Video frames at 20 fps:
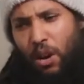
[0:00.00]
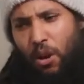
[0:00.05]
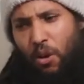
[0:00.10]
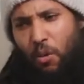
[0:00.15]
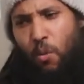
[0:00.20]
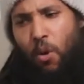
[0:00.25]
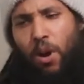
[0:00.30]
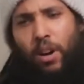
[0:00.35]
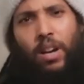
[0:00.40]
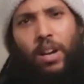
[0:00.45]

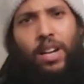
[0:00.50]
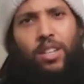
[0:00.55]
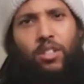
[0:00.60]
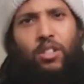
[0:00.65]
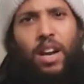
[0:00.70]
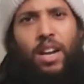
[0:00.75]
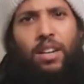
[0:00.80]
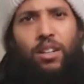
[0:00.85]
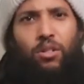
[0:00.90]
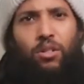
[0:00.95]
what they're
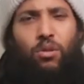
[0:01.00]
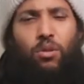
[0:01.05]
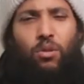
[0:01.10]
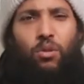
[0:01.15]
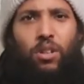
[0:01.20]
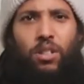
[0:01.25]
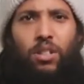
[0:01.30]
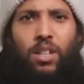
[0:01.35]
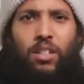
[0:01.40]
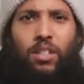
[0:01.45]
trying to do,
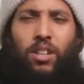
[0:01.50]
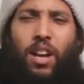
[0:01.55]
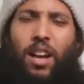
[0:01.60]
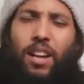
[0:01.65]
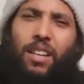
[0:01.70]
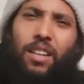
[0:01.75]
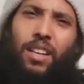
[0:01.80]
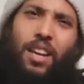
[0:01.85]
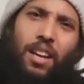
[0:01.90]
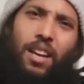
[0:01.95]
because they're
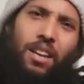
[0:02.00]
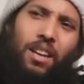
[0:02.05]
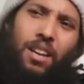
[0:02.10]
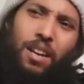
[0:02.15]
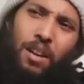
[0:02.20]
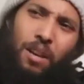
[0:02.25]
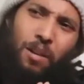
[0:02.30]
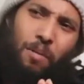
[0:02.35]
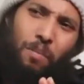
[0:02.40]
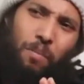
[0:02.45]
trying to get
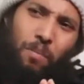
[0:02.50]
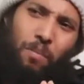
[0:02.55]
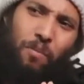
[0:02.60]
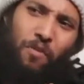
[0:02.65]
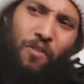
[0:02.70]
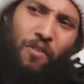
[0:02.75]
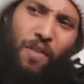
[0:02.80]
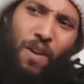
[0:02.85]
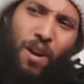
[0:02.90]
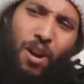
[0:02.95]

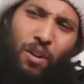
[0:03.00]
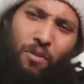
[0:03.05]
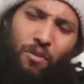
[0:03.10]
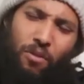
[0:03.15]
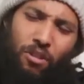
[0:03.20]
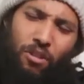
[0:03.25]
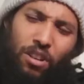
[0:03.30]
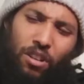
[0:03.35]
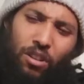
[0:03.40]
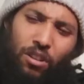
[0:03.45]

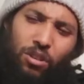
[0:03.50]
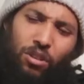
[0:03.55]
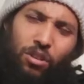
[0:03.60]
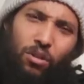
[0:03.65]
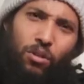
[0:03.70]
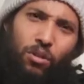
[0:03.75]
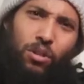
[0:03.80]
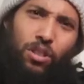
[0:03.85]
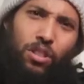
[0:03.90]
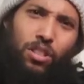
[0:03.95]
further,
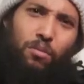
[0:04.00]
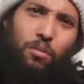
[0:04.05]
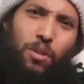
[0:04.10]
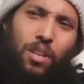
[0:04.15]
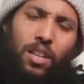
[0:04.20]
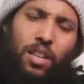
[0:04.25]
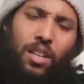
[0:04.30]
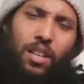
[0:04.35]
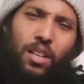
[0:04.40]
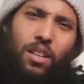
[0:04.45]
so to
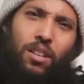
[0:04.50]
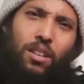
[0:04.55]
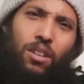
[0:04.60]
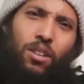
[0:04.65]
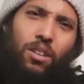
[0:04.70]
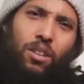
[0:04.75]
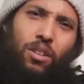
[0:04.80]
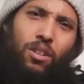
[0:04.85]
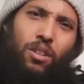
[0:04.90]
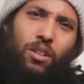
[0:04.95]
speak, in
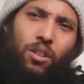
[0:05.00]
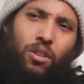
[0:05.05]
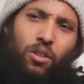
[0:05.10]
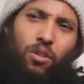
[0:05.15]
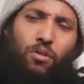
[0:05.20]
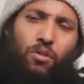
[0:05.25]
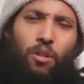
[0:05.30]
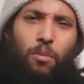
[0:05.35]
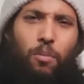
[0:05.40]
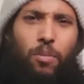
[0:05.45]
the
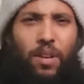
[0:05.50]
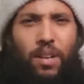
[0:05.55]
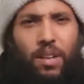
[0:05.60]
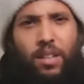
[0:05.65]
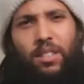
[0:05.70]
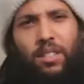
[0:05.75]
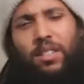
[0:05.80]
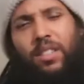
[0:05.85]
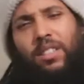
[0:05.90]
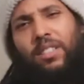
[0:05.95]

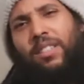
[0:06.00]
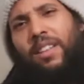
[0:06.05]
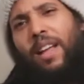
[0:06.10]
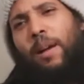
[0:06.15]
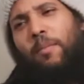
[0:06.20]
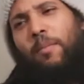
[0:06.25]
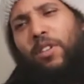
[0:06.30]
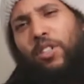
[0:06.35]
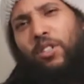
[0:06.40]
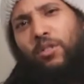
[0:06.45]
Europeans'
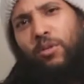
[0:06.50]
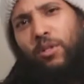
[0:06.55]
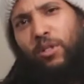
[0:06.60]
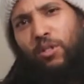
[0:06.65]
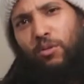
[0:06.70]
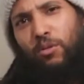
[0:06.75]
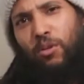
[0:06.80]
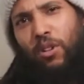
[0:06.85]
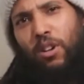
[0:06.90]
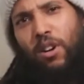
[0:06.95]

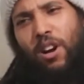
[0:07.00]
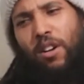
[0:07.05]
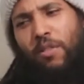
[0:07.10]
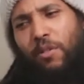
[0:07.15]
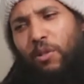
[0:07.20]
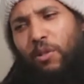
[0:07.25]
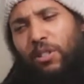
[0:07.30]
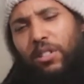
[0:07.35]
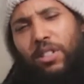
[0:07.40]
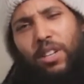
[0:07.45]
establishments. When
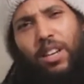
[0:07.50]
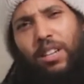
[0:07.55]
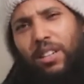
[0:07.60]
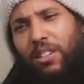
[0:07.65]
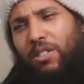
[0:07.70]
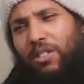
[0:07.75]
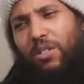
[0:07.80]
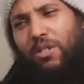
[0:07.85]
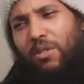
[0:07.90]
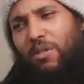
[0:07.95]
Garvey was
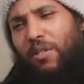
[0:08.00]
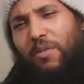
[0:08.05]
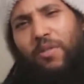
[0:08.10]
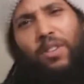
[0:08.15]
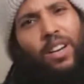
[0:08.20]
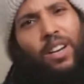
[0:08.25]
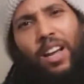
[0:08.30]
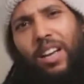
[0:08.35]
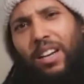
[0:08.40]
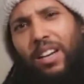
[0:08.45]
saying,
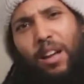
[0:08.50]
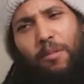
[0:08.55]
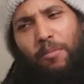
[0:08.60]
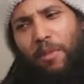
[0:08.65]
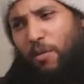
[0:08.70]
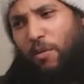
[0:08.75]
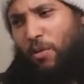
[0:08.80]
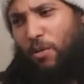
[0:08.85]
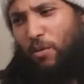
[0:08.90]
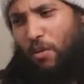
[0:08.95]
forget that,
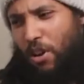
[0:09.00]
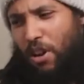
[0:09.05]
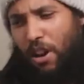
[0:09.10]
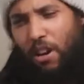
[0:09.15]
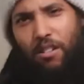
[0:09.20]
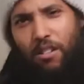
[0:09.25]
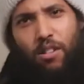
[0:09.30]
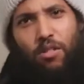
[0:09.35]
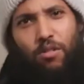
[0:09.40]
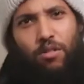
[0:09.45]
man, we want
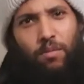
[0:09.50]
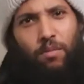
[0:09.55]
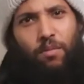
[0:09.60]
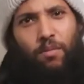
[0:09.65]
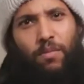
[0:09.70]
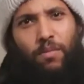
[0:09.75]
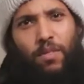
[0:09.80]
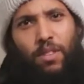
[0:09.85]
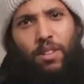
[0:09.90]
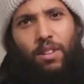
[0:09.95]
our own.
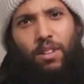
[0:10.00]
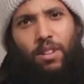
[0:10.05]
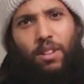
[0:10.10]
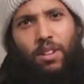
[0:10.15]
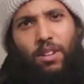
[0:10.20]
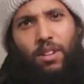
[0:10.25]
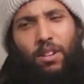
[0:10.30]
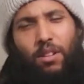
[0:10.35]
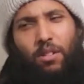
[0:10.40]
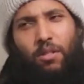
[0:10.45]

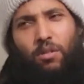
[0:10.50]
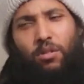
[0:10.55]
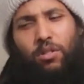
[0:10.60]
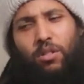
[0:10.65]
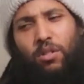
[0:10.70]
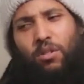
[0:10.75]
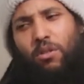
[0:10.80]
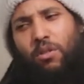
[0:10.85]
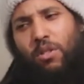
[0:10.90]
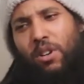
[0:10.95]

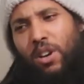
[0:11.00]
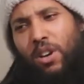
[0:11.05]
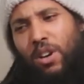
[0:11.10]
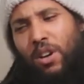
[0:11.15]
So